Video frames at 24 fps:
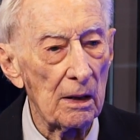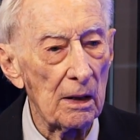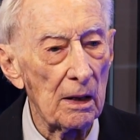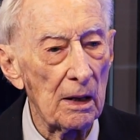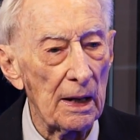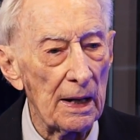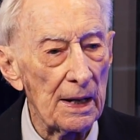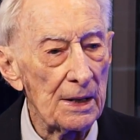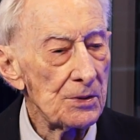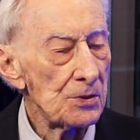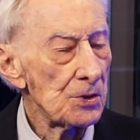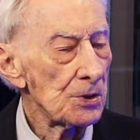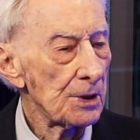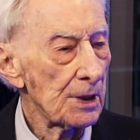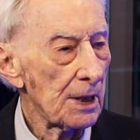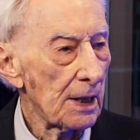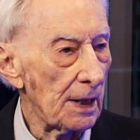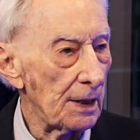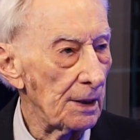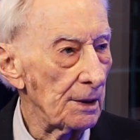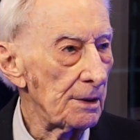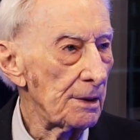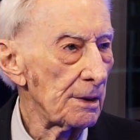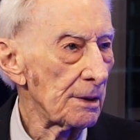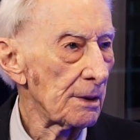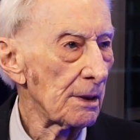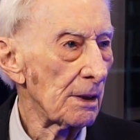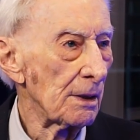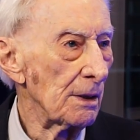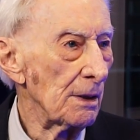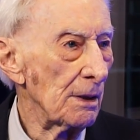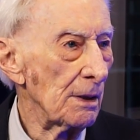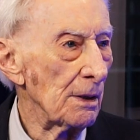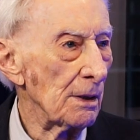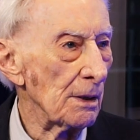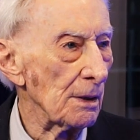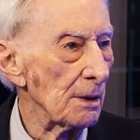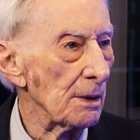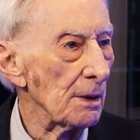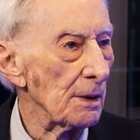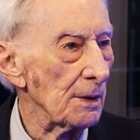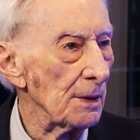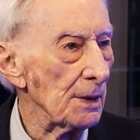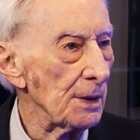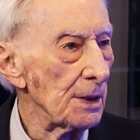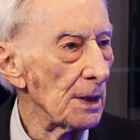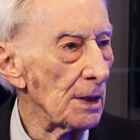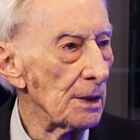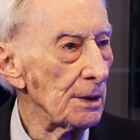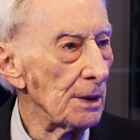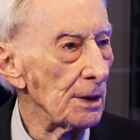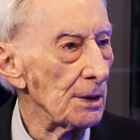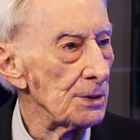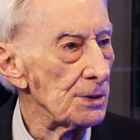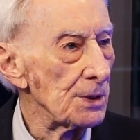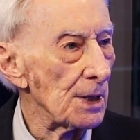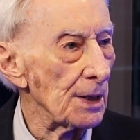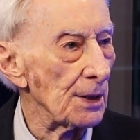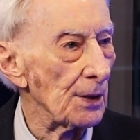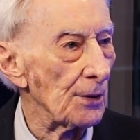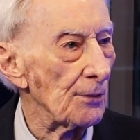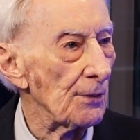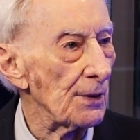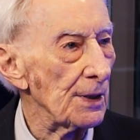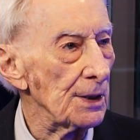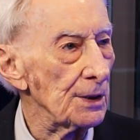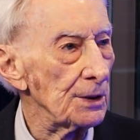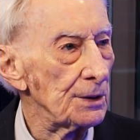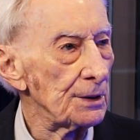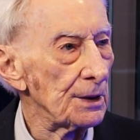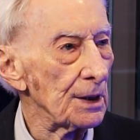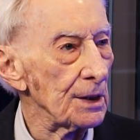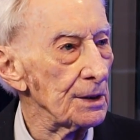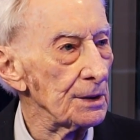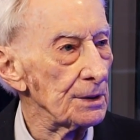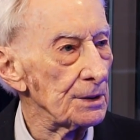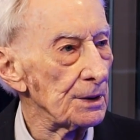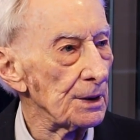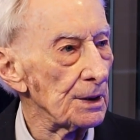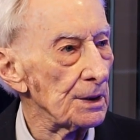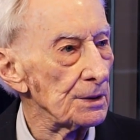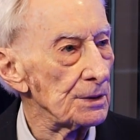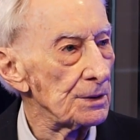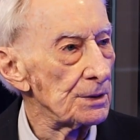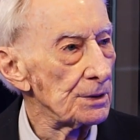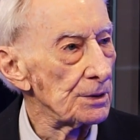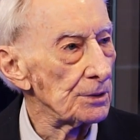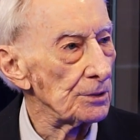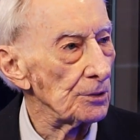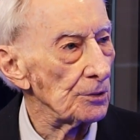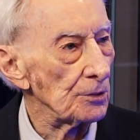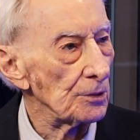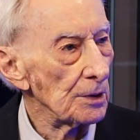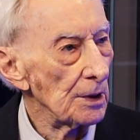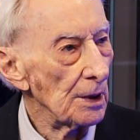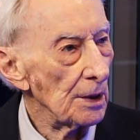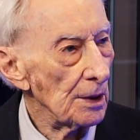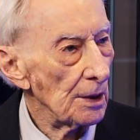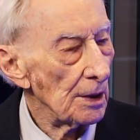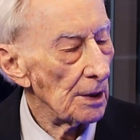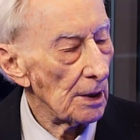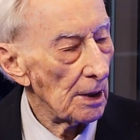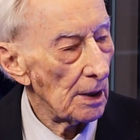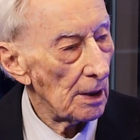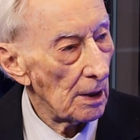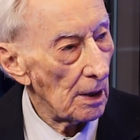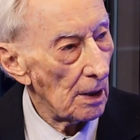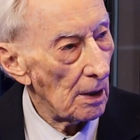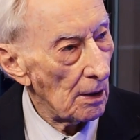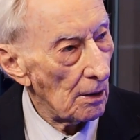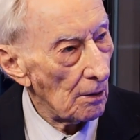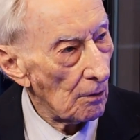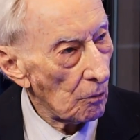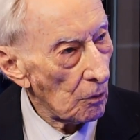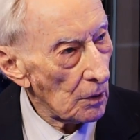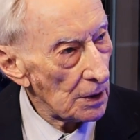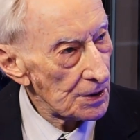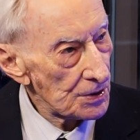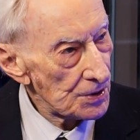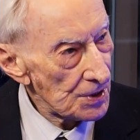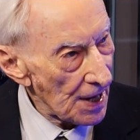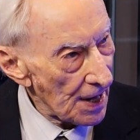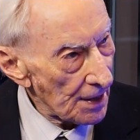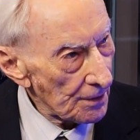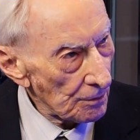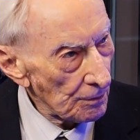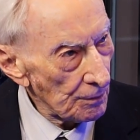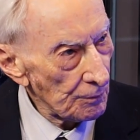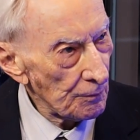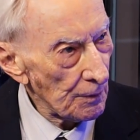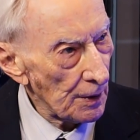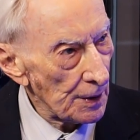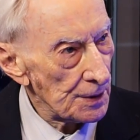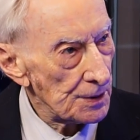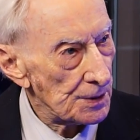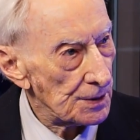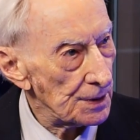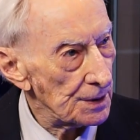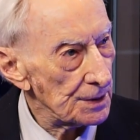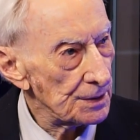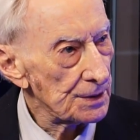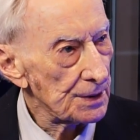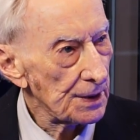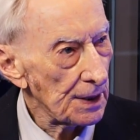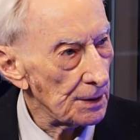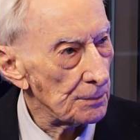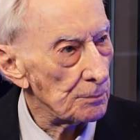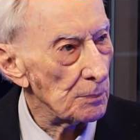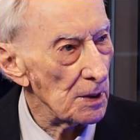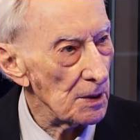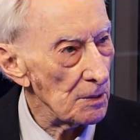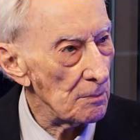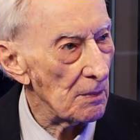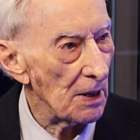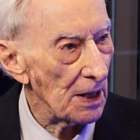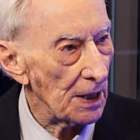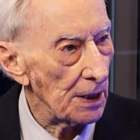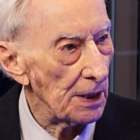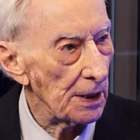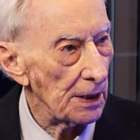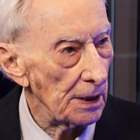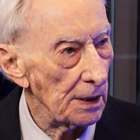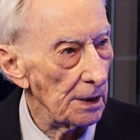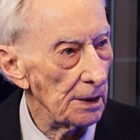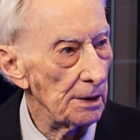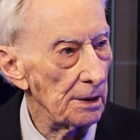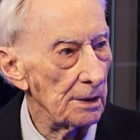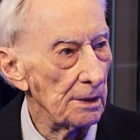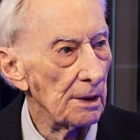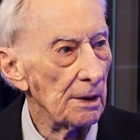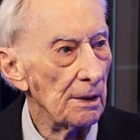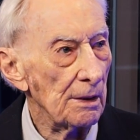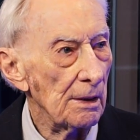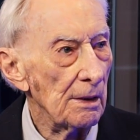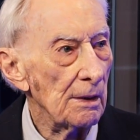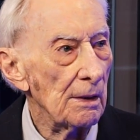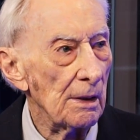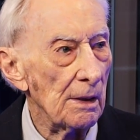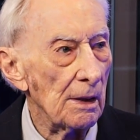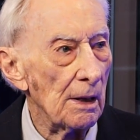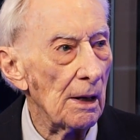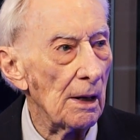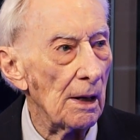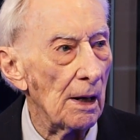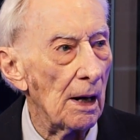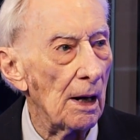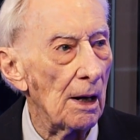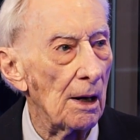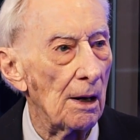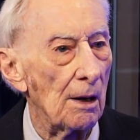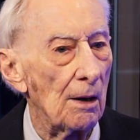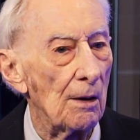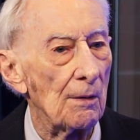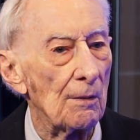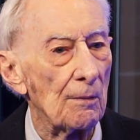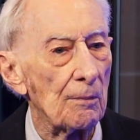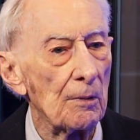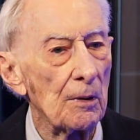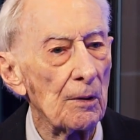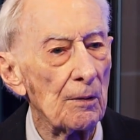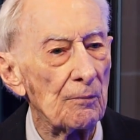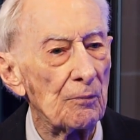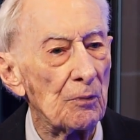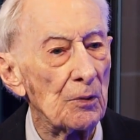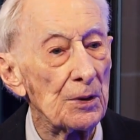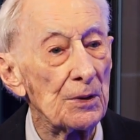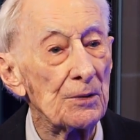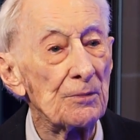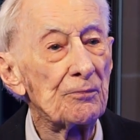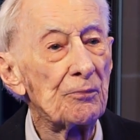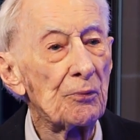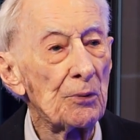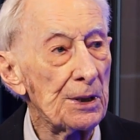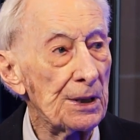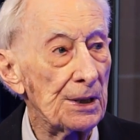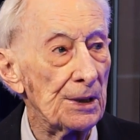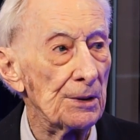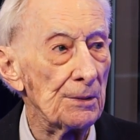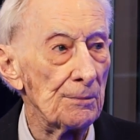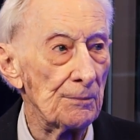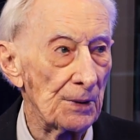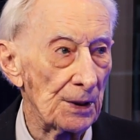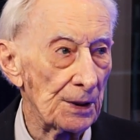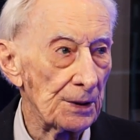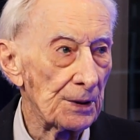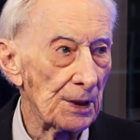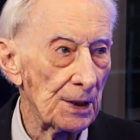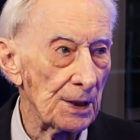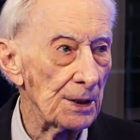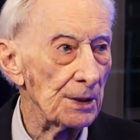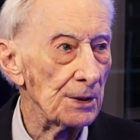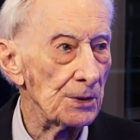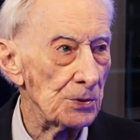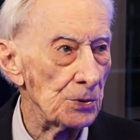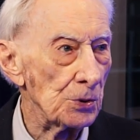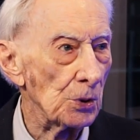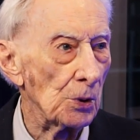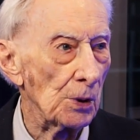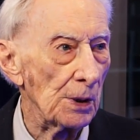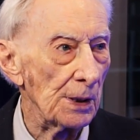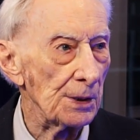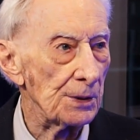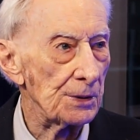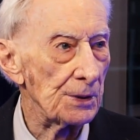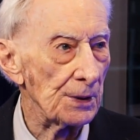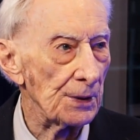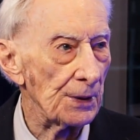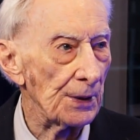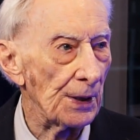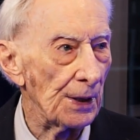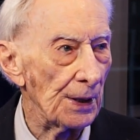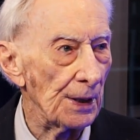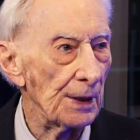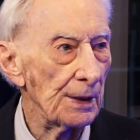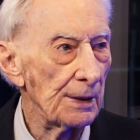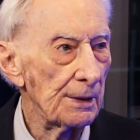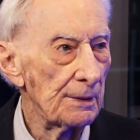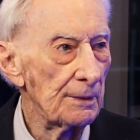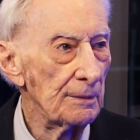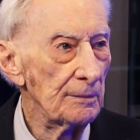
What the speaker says: educate the younger generations as to what sacrifices had been made for the freedom that they enjoy today.